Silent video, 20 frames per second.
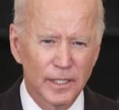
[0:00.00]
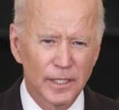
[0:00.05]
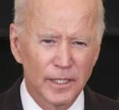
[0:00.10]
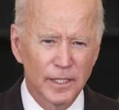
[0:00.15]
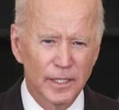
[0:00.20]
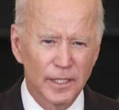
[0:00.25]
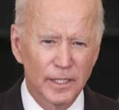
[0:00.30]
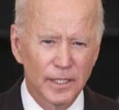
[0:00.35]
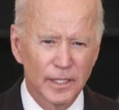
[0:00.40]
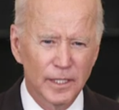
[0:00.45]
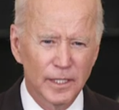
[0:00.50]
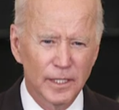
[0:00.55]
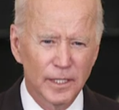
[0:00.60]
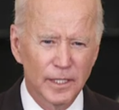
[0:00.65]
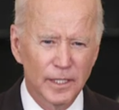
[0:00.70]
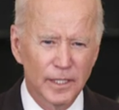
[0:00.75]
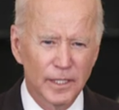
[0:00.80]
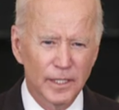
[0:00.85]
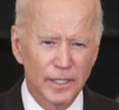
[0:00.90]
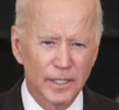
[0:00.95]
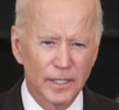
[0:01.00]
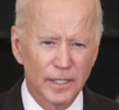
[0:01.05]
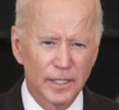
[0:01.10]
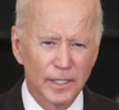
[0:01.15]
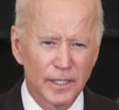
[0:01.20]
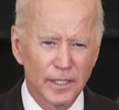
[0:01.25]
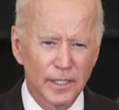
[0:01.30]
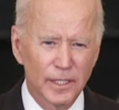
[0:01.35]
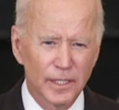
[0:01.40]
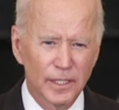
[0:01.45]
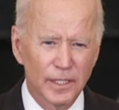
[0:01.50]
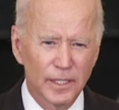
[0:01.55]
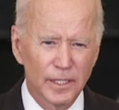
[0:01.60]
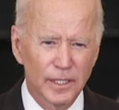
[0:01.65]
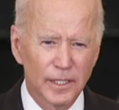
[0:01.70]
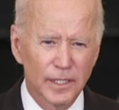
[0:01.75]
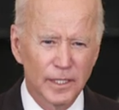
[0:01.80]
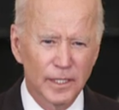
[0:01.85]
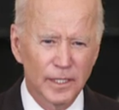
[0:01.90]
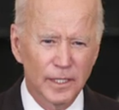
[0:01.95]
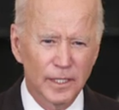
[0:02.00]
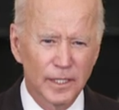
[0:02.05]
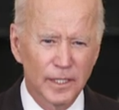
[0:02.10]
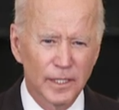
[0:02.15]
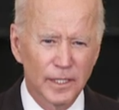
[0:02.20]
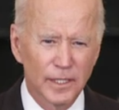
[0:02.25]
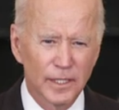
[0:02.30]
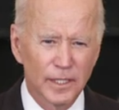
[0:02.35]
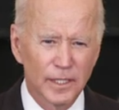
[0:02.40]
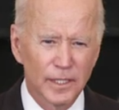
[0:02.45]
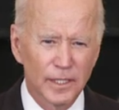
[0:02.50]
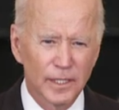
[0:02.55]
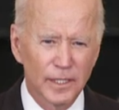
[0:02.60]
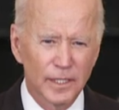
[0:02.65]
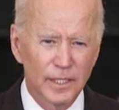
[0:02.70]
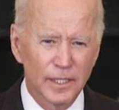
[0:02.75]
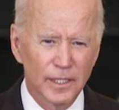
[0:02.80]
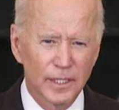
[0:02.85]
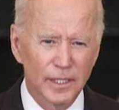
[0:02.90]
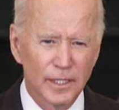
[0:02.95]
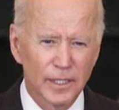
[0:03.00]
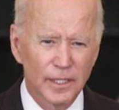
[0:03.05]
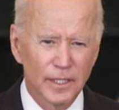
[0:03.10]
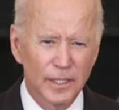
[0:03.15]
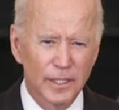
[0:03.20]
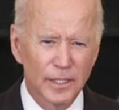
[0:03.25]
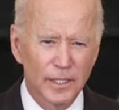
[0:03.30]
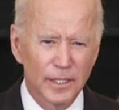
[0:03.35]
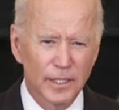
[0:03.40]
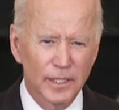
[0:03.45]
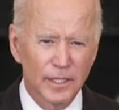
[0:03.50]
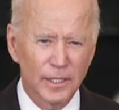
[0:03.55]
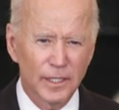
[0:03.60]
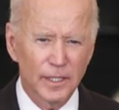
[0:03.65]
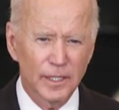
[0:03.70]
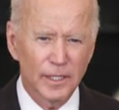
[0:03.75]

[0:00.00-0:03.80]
The person shown says nothing.